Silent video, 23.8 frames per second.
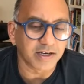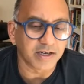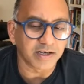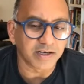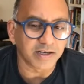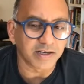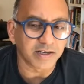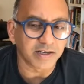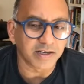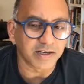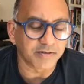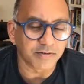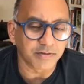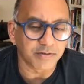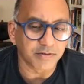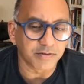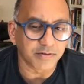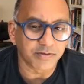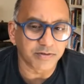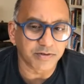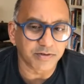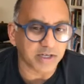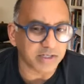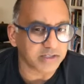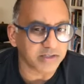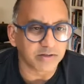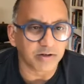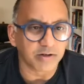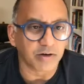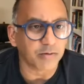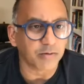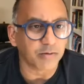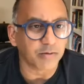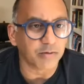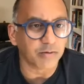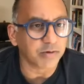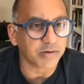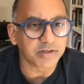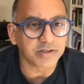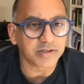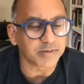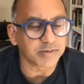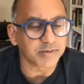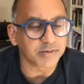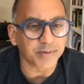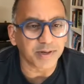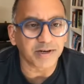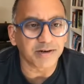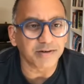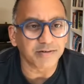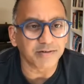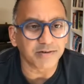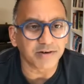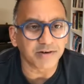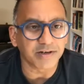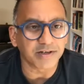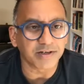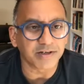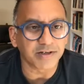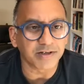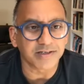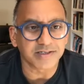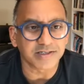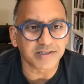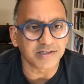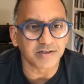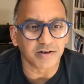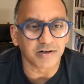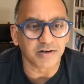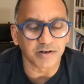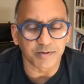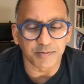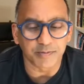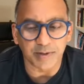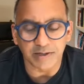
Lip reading: and I thought, that's not what this is about, right? This is not